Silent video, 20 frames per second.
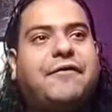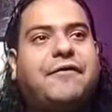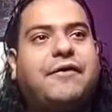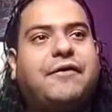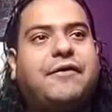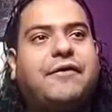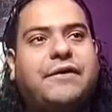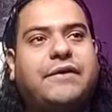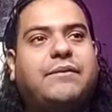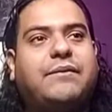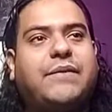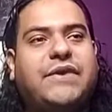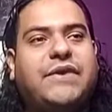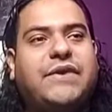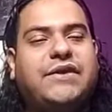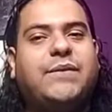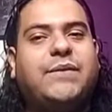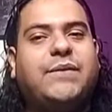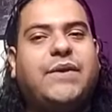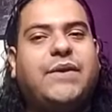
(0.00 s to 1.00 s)

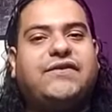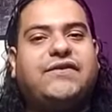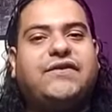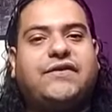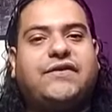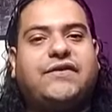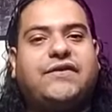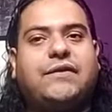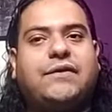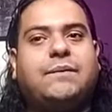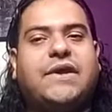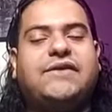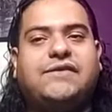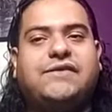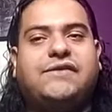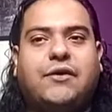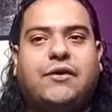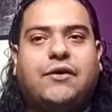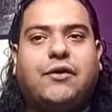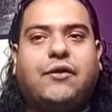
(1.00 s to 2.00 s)
Varela. Miz
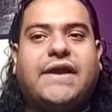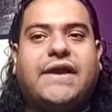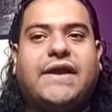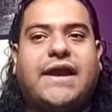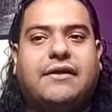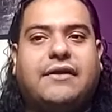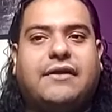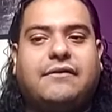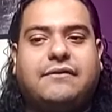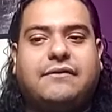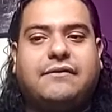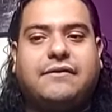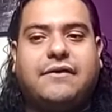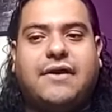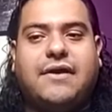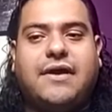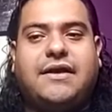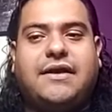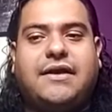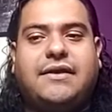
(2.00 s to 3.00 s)
is the old guy.
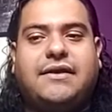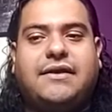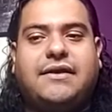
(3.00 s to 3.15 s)
And